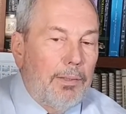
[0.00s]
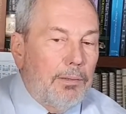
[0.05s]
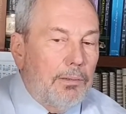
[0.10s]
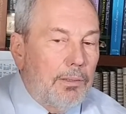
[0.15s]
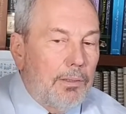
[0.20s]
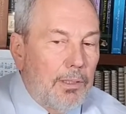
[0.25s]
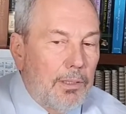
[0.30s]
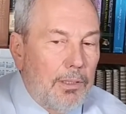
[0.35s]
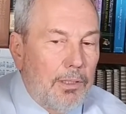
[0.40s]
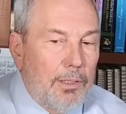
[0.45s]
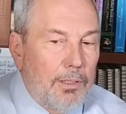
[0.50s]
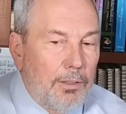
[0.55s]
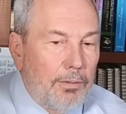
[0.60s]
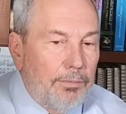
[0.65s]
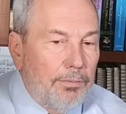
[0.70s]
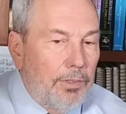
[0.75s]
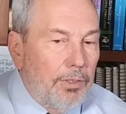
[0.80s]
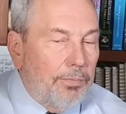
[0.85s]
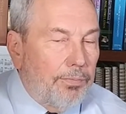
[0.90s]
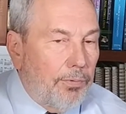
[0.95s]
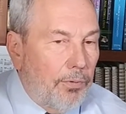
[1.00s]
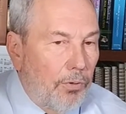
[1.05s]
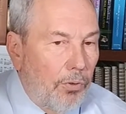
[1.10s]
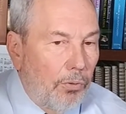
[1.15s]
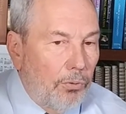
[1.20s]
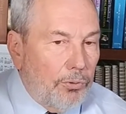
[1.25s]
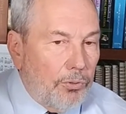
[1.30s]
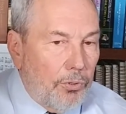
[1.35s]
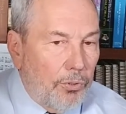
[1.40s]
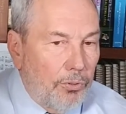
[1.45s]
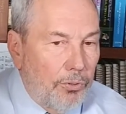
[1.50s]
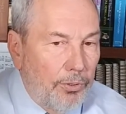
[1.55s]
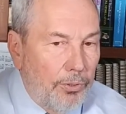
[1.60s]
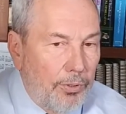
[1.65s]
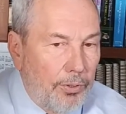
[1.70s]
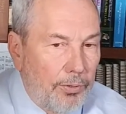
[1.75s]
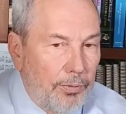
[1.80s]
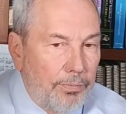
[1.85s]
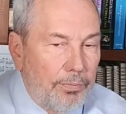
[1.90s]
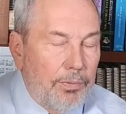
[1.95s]
and he's thinking of different
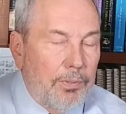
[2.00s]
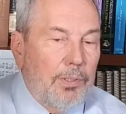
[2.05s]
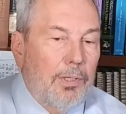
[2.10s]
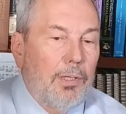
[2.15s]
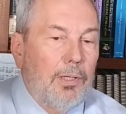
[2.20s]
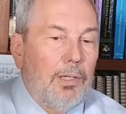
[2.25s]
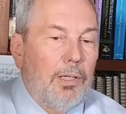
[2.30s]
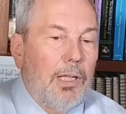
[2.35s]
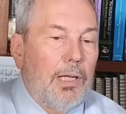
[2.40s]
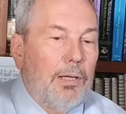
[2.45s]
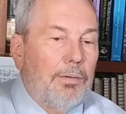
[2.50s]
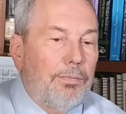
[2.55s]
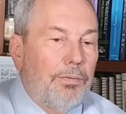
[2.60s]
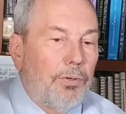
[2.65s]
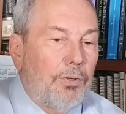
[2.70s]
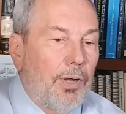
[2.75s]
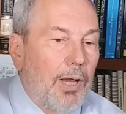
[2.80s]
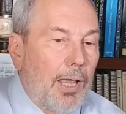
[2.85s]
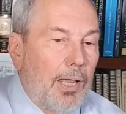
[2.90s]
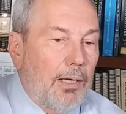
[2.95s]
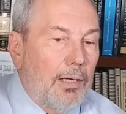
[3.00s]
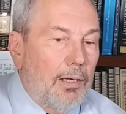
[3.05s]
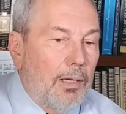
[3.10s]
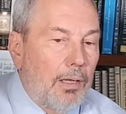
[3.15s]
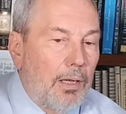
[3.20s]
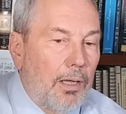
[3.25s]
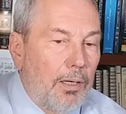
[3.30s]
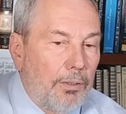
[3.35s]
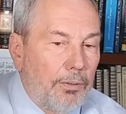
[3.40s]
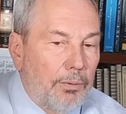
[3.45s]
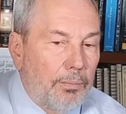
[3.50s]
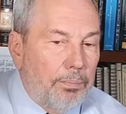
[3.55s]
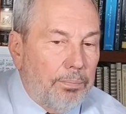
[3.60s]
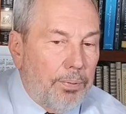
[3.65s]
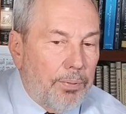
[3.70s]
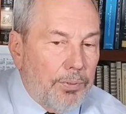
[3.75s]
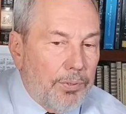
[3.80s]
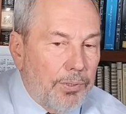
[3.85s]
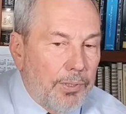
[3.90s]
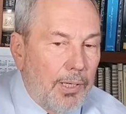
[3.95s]
alternatives. And if you're not at
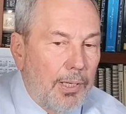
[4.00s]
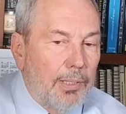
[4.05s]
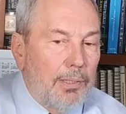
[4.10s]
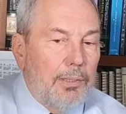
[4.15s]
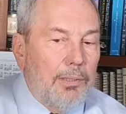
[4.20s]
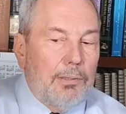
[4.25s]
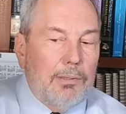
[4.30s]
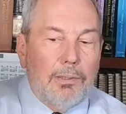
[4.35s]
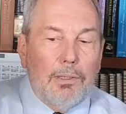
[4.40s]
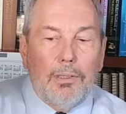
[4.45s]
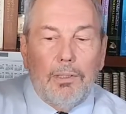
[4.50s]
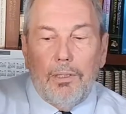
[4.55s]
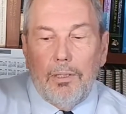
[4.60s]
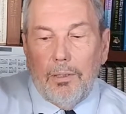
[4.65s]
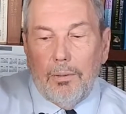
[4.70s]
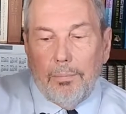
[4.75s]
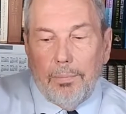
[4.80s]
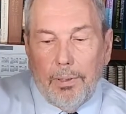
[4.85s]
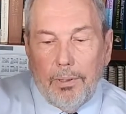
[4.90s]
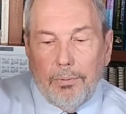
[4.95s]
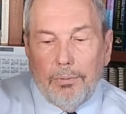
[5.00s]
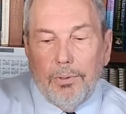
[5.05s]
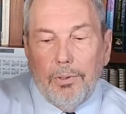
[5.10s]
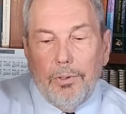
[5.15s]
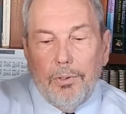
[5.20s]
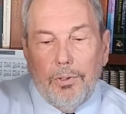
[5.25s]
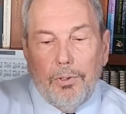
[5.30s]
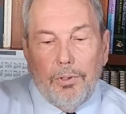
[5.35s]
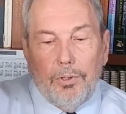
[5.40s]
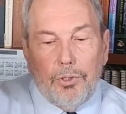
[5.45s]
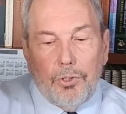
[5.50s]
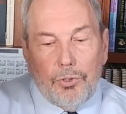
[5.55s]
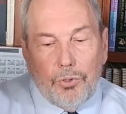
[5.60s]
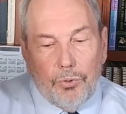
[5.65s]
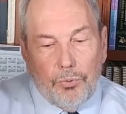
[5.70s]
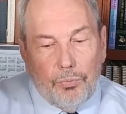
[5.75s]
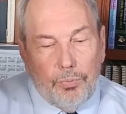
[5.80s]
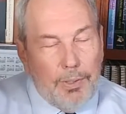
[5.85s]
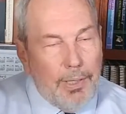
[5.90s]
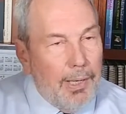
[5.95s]
100%, he's thinking about,
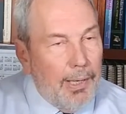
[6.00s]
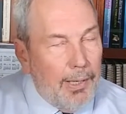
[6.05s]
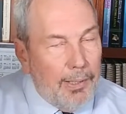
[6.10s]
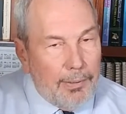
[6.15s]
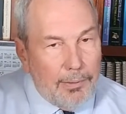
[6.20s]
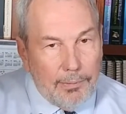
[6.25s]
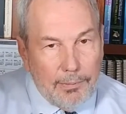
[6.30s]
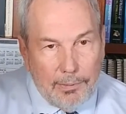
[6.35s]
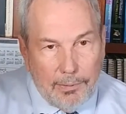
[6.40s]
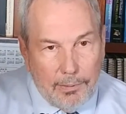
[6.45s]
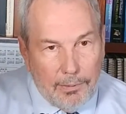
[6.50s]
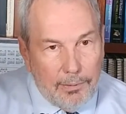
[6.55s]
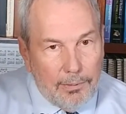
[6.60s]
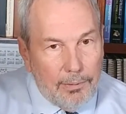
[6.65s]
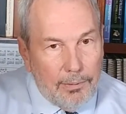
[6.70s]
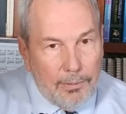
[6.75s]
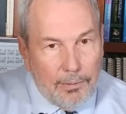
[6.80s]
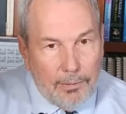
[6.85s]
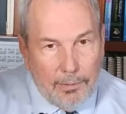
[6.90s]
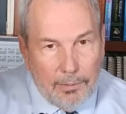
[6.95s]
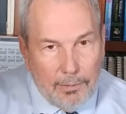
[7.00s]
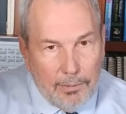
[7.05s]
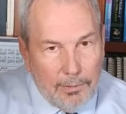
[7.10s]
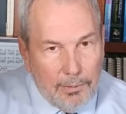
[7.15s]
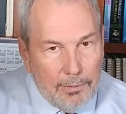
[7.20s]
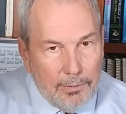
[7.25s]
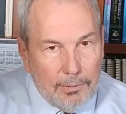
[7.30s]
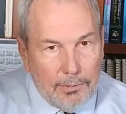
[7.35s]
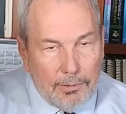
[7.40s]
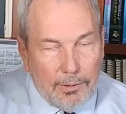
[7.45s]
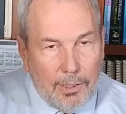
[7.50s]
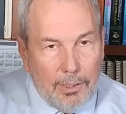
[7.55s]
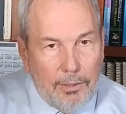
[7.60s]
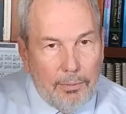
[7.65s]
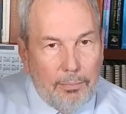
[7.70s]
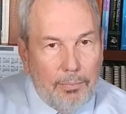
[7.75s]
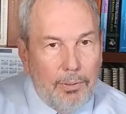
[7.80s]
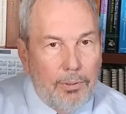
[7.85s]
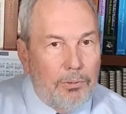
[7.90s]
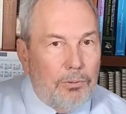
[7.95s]
should we add a little
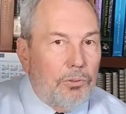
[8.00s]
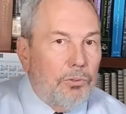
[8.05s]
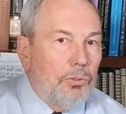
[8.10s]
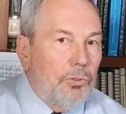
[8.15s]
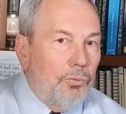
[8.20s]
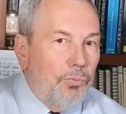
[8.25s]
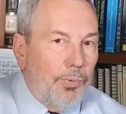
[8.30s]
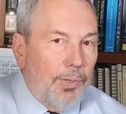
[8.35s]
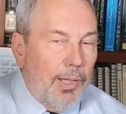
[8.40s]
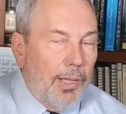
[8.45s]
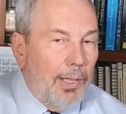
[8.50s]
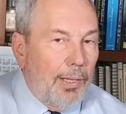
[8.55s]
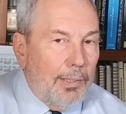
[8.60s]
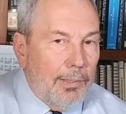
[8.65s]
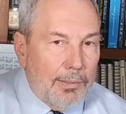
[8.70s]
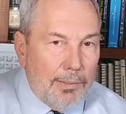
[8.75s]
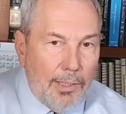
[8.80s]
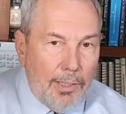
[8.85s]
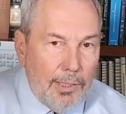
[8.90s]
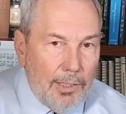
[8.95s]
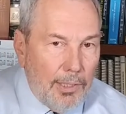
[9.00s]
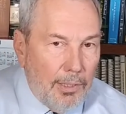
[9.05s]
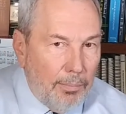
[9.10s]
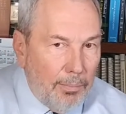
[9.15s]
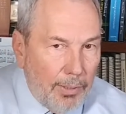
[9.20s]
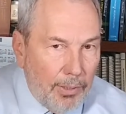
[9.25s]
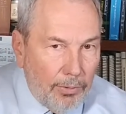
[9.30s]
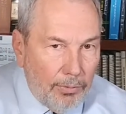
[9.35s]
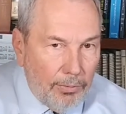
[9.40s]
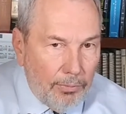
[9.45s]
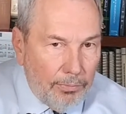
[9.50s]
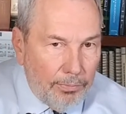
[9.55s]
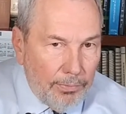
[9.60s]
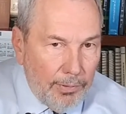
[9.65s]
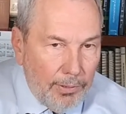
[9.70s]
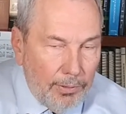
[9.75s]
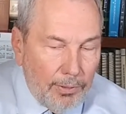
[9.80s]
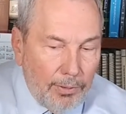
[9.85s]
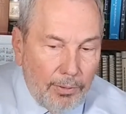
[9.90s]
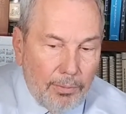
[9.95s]
cytomel? Should we add a tiny amount of
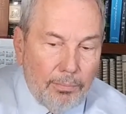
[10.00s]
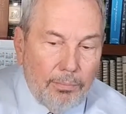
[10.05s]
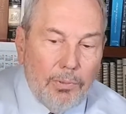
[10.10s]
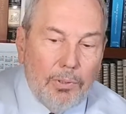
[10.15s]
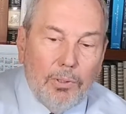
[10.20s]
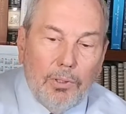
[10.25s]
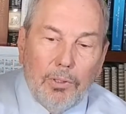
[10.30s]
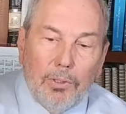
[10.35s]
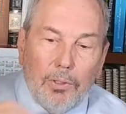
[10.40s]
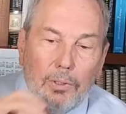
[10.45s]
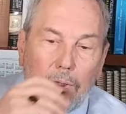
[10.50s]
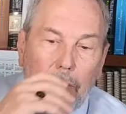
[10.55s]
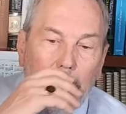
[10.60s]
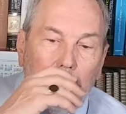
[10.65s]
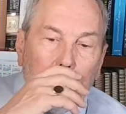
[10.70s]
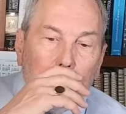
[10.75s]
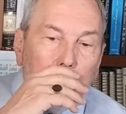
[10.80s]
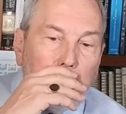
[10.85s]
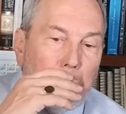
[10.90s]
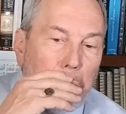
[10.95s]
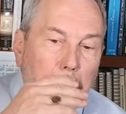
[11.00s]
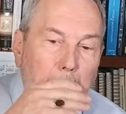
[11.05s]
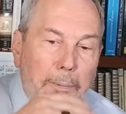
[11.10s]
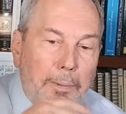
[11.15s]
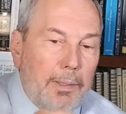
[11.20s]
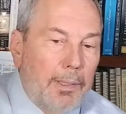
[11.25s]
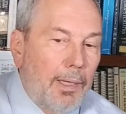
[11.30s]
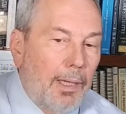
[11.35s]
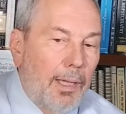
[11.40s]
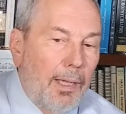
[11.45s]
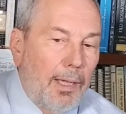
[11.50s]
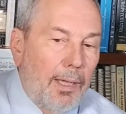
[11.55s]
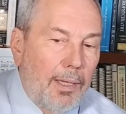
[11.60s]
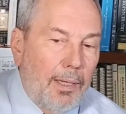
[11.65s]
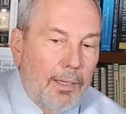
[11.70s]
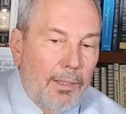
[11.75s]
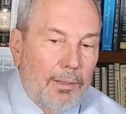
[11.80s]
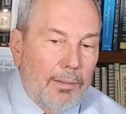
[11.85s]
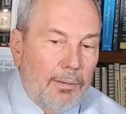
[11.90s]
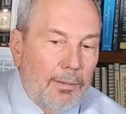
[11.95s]
lithium? Should we
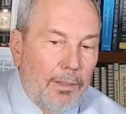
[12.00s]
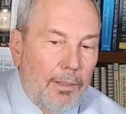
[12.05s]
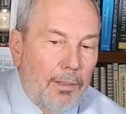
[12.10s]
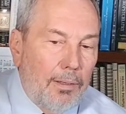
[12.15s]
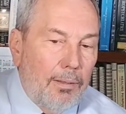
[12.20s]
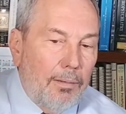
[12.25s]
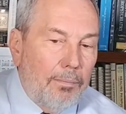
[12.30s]
add,